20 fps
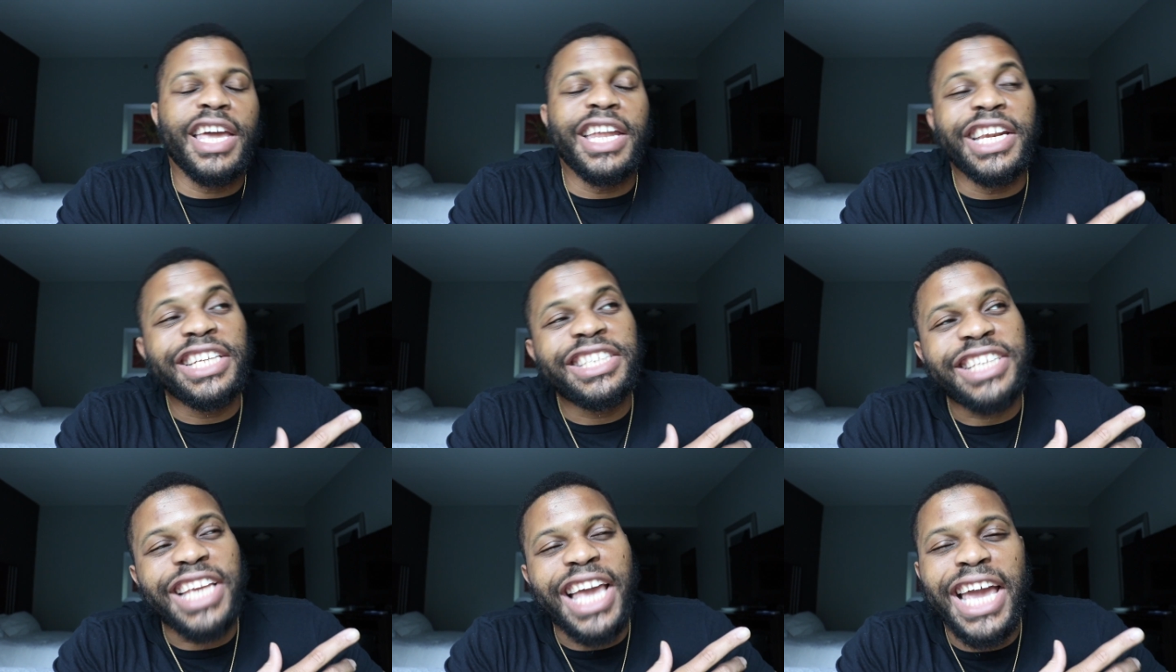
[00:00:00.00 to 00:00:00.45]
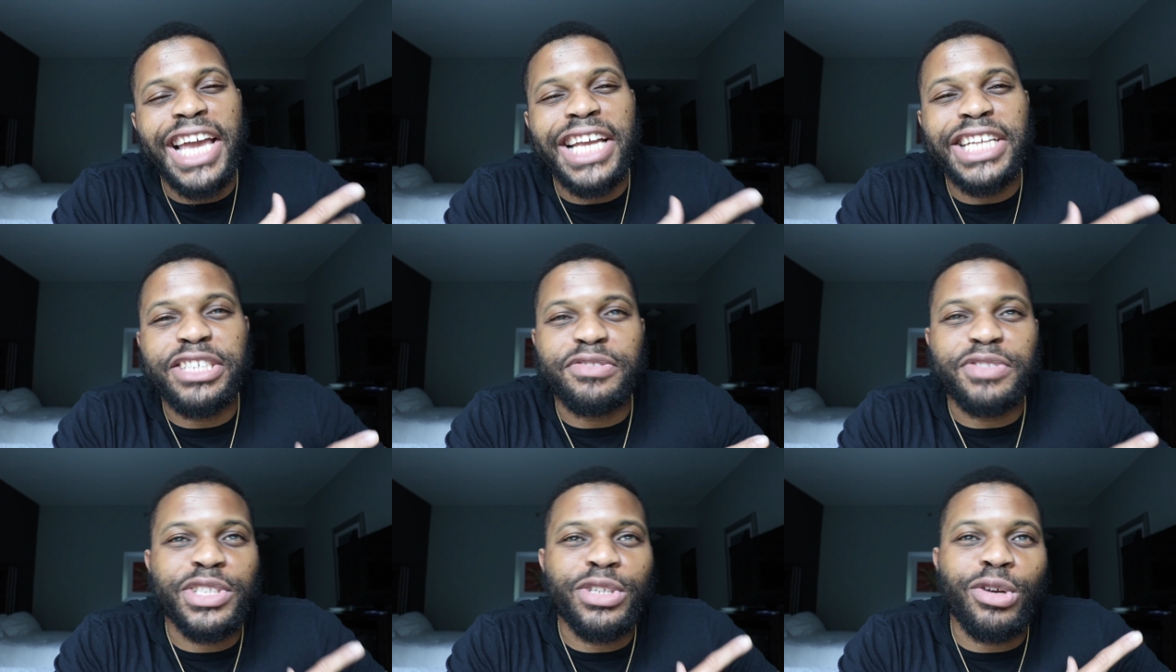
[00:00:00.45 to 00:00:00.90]
In this
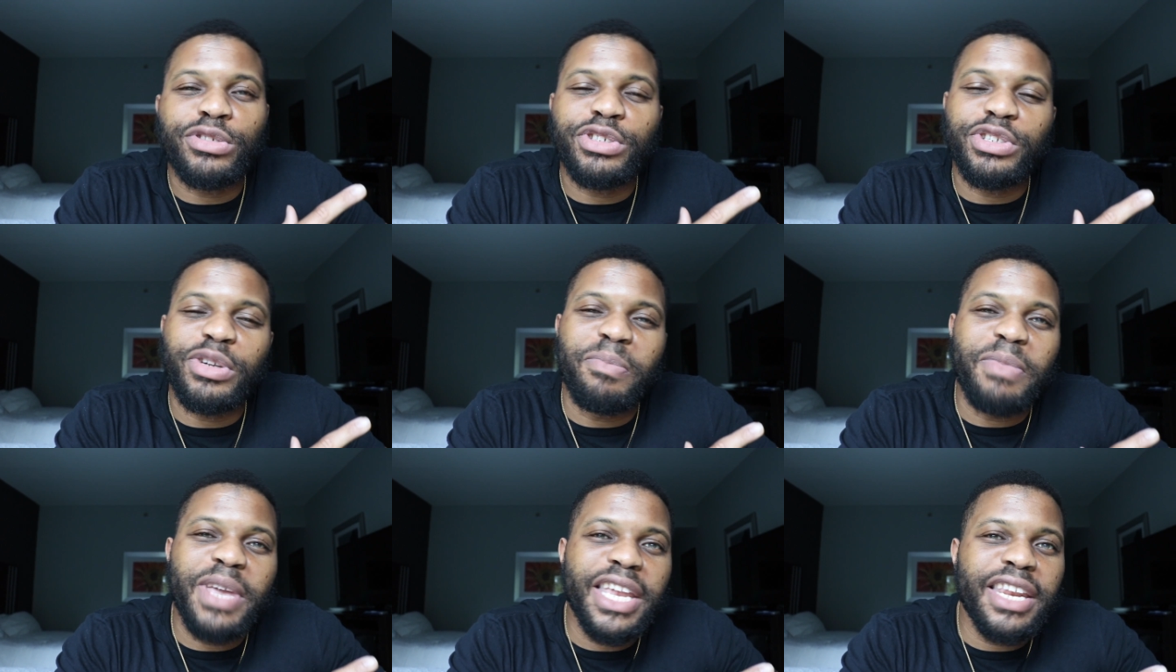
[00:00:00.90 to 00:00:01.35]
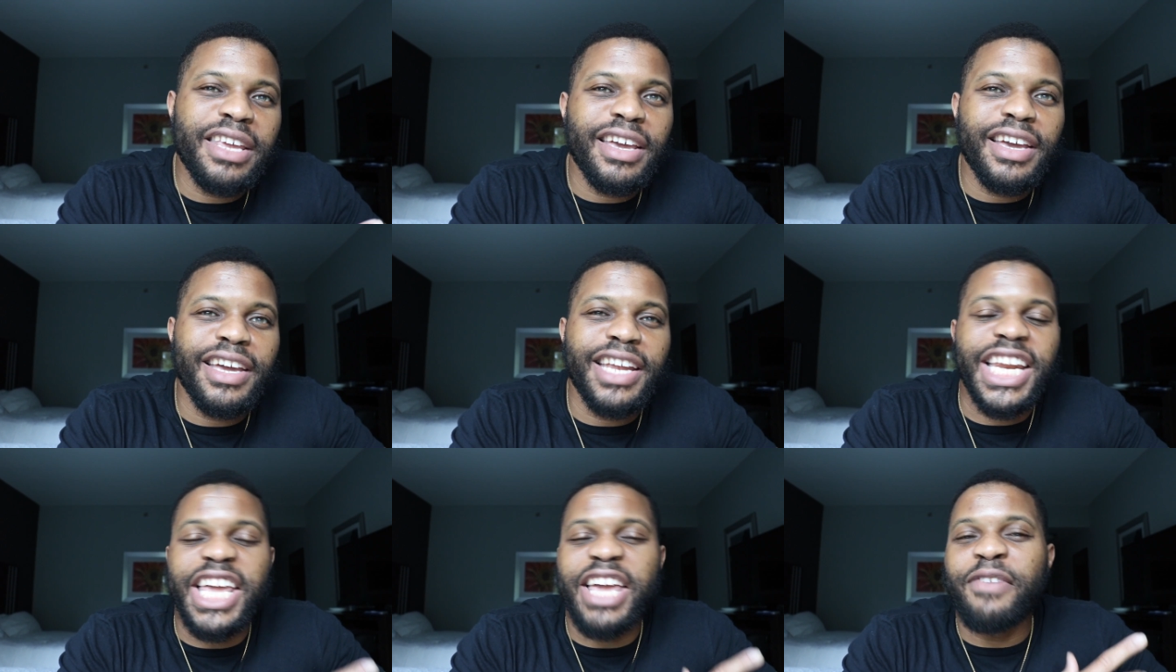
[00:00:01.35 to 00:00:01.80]
age of social
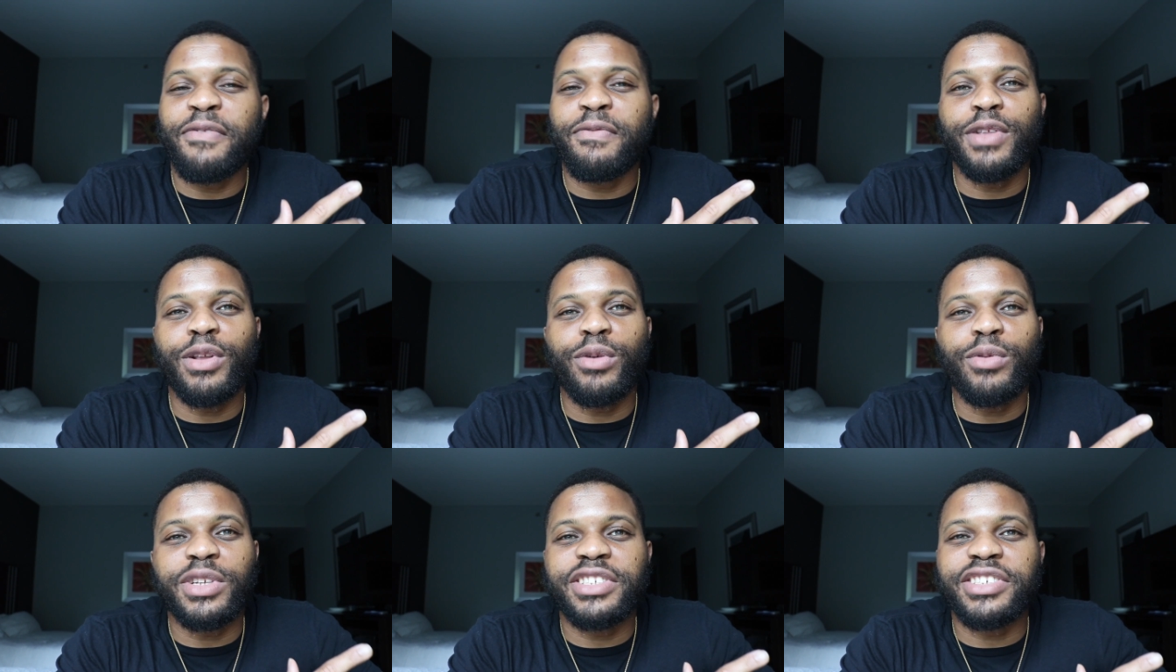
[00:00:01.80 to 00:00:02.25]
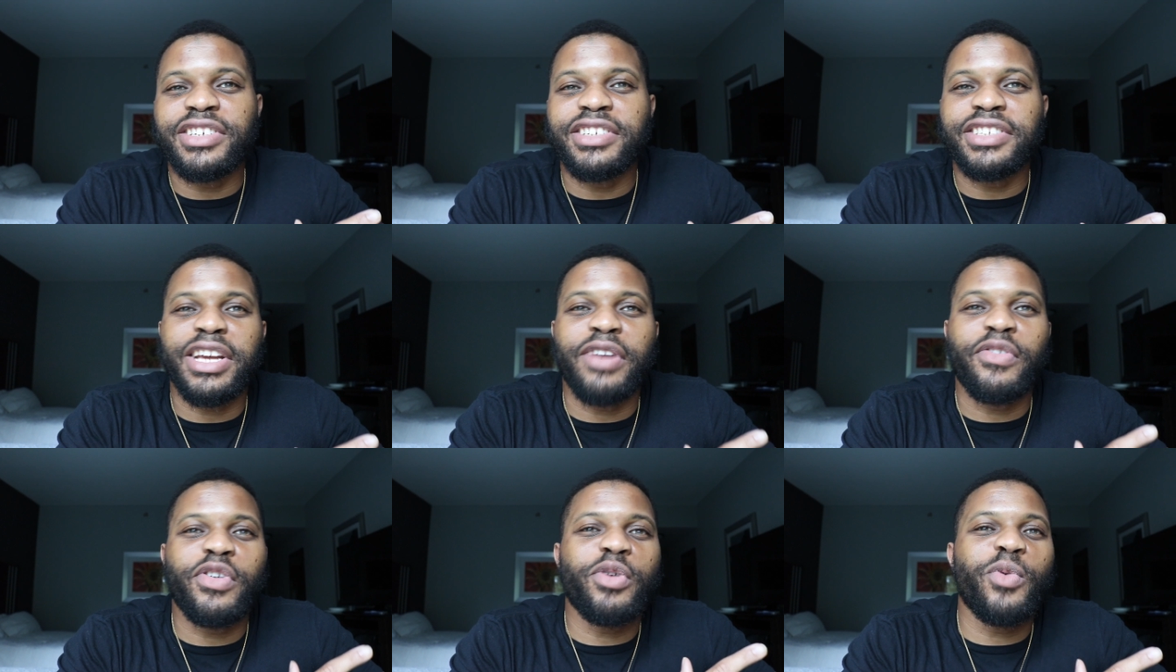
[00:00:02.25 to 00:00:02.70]
media and
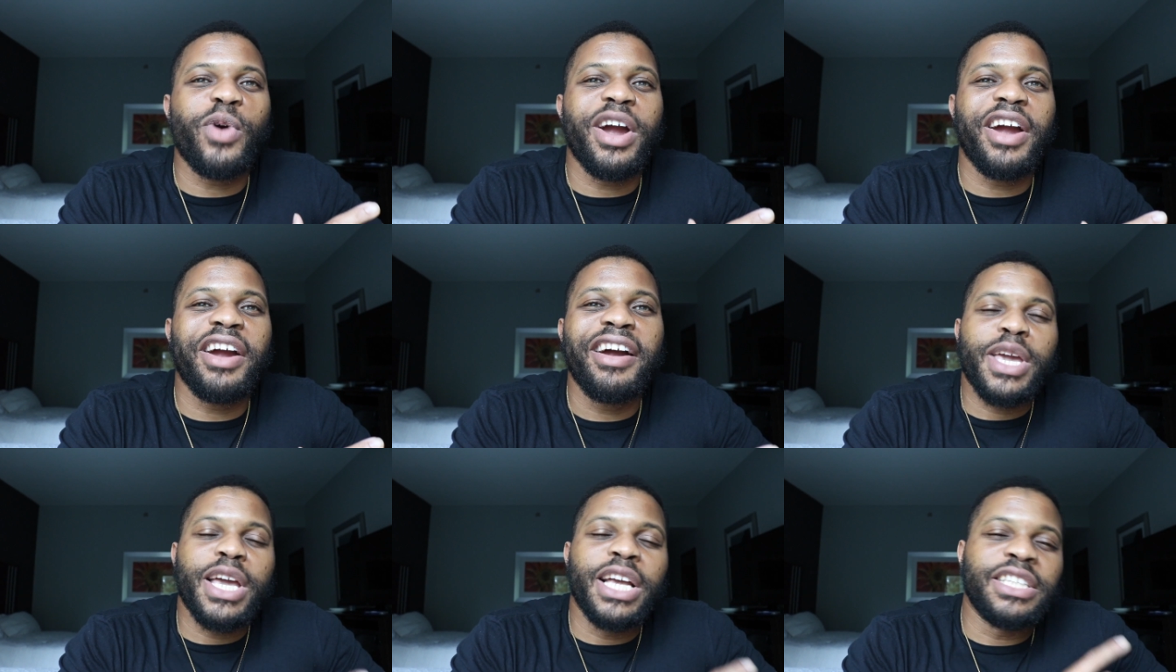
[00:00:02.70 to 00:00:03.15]
influencers everywhere,